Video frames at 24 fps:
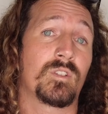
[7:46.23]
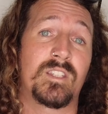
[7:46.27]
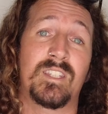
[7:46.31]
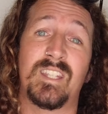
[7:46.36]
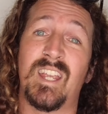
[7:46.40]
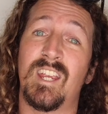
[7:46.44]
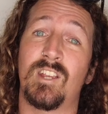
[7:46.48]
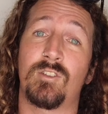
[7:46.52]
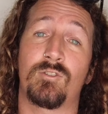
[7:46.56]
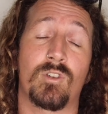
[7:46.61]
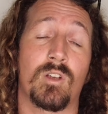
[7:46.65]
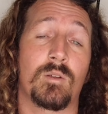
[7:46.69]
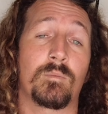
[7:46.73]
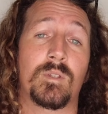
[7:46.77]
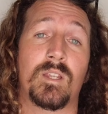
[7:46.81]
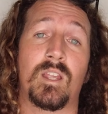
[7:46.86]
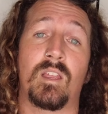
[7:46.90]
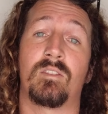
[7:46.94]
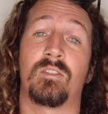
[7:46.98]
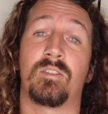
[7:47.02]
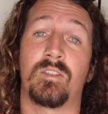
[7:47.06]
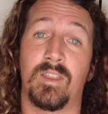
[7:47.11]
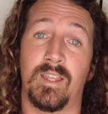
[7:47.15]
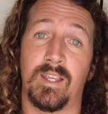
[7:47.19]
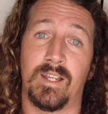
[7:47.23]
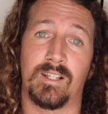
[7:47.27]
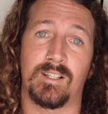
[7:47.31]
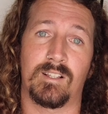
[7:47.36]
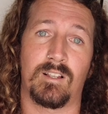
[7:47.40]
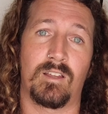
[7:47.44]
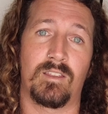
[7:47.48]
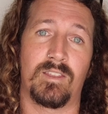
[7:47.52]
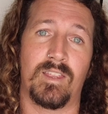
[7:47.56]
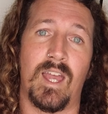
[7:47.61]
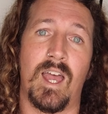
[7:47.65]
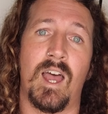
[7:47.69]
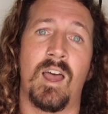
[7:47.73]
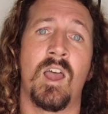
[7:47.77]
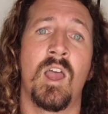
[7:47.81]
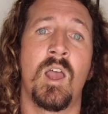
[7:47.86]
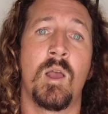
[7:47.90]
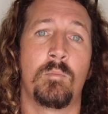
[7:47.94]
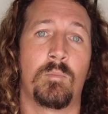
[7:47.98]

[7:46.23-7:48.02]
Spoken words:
day trips, and things like that.